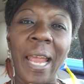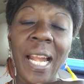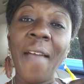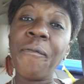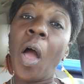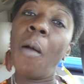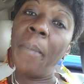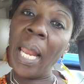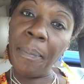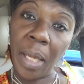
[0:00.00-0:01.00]
And I thought
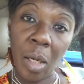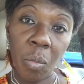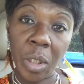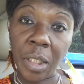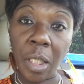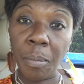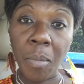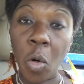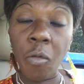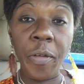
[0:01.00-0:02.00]
maybe it was the
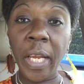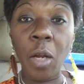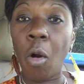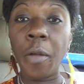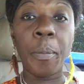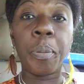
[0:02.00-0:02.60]
movie or the